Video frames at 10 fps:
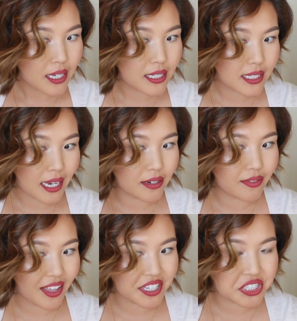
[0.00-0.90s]
it's kind
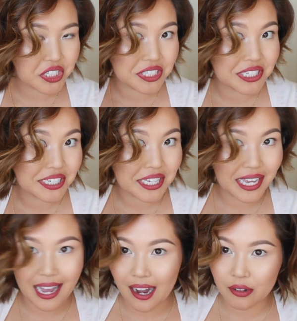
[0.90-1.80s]
of like
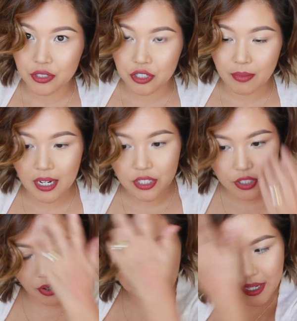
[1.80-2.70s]
sticking out too much,
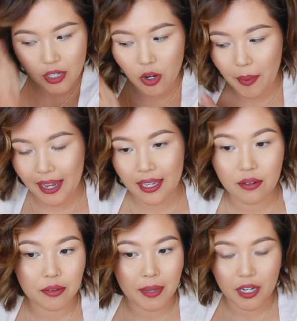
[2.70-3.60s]
so I'm going to go back
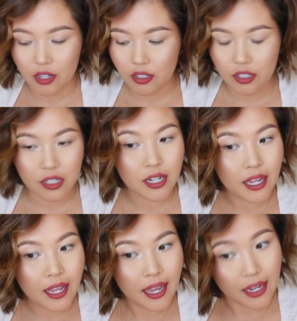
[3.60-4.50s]
in with my curler
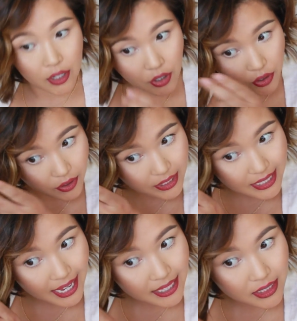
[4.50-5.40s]
and curl
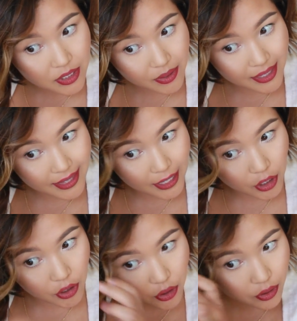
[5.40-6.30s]
these ends so that they
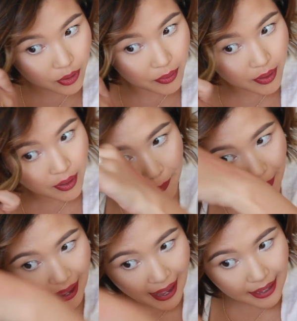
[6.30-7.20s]
curl
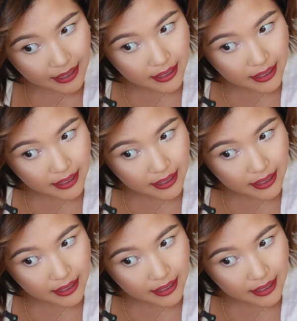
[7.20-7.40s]
back.